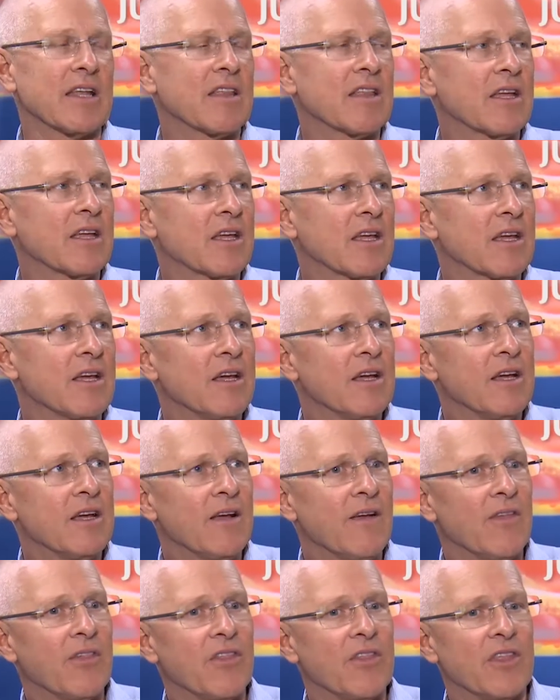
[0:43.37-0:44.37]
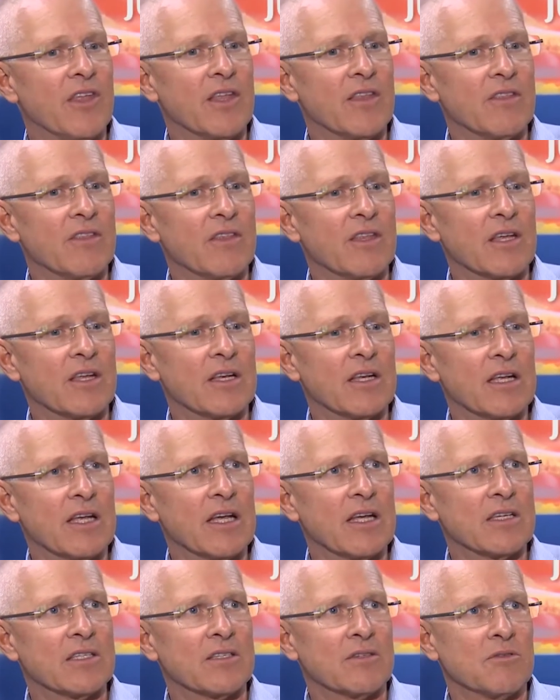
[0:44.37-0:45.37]
I think that, that
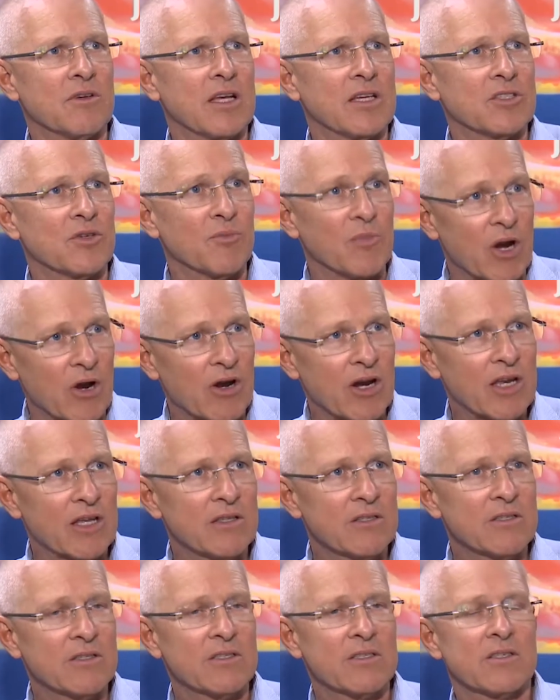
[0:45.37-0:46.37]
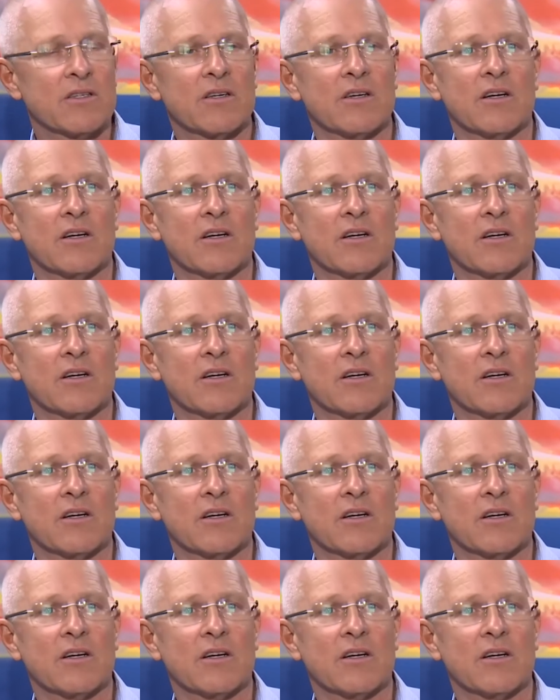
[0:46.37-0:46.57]
as, a, as Americans,